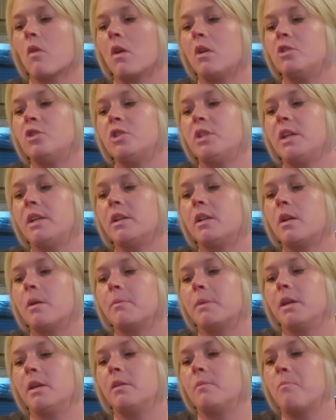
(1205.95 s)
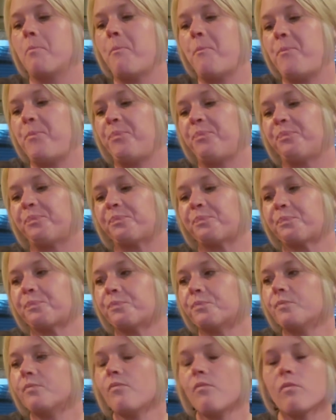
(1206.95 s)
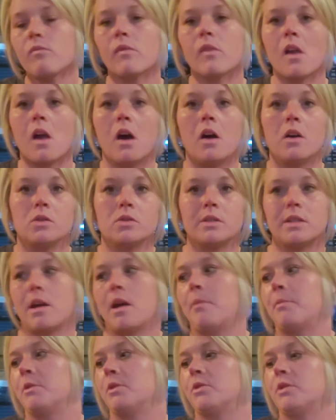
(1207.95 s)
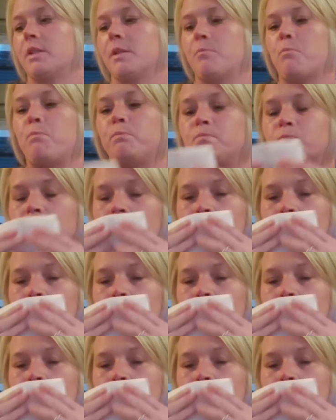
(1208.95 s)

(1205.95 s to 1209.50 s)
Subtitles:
And she ended up getting Alzheimer's, and